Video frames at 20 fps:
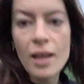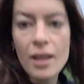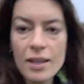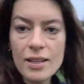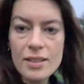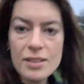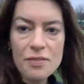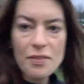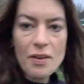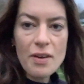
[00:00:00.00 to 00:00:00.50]

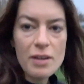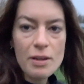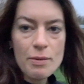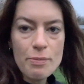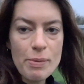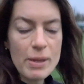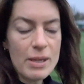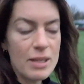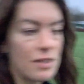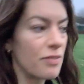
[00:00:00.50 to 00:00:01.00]
It's very
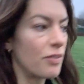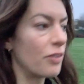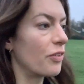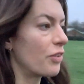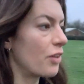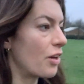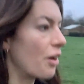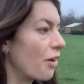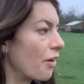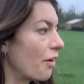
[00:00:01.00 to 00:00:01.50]
peaceful
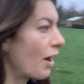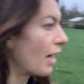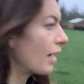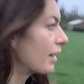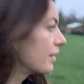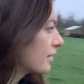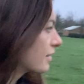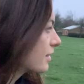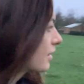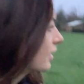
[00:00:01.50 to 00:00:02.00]
though,
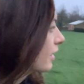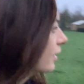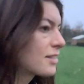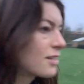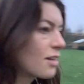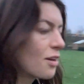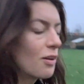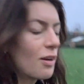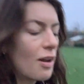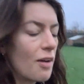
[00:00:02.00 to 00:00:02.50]
and
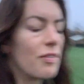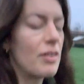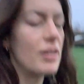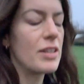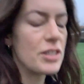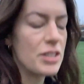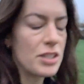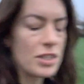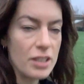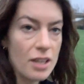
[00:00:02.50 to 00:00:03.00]
so lovely
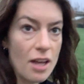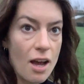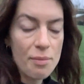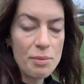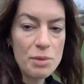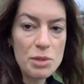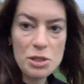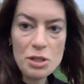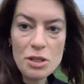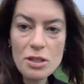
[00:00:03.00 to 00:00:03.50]
to just come
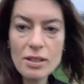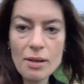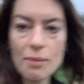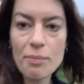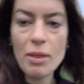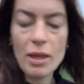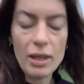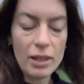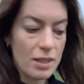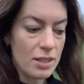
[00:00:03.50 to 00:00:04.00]
and do
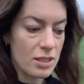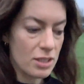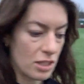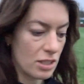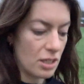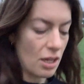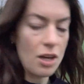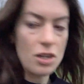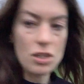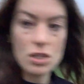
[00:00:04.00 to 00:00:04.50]
something that's just
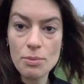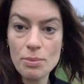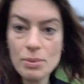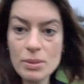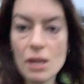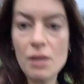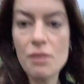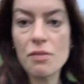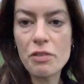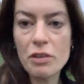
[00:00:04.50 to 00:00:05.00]

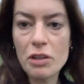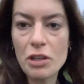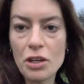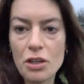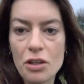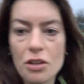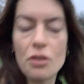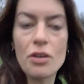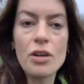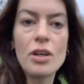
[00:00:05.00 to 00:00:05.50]
100% for
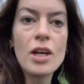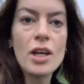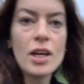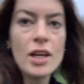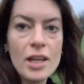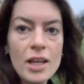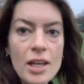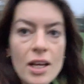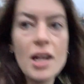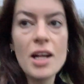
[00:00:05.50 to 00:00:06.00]
you
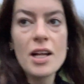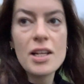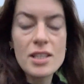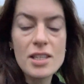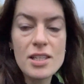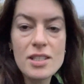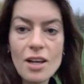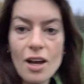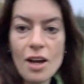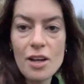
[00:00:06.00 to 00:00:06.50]
to
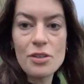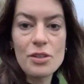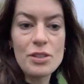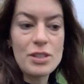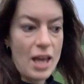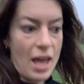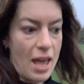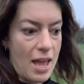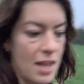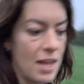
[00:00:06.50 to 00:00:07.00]
start your
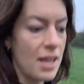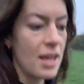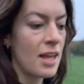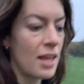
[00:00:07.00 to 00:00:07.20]
day.